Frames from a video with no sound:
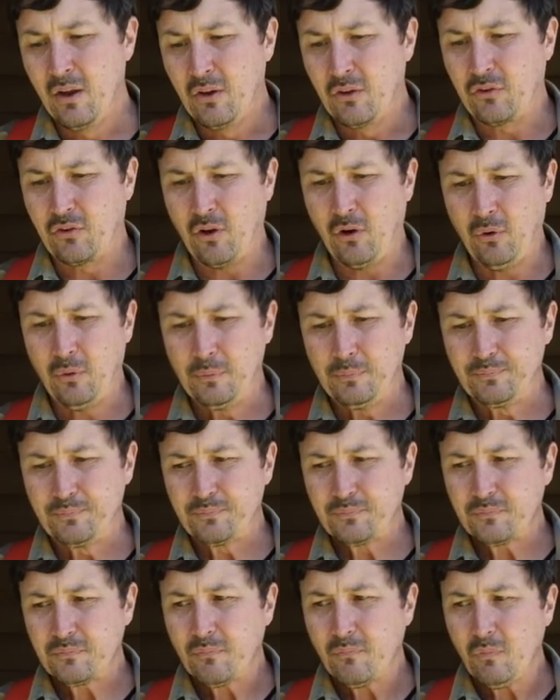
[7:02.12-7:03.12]
So
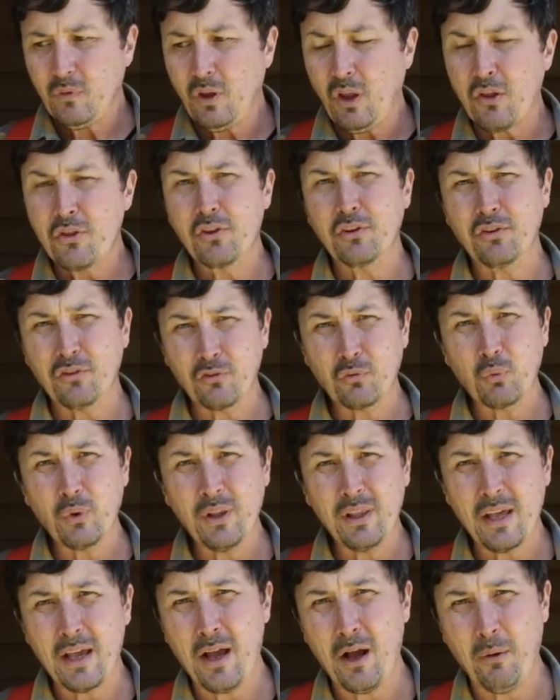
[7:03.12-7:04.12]
this has
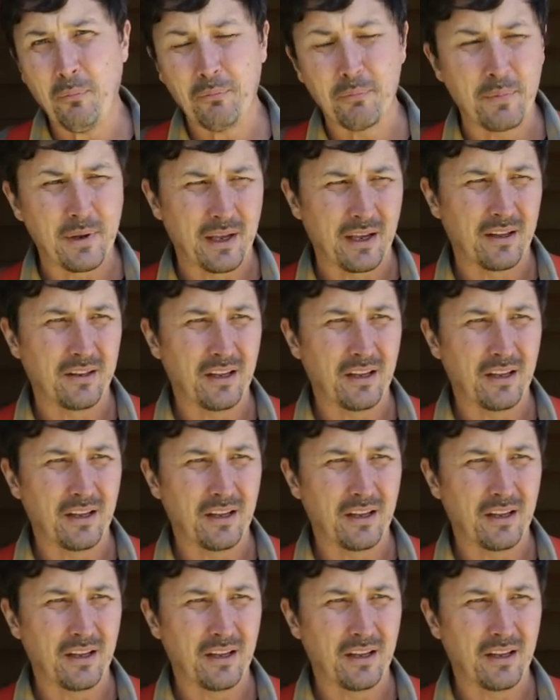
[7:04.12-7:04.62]
really helped me.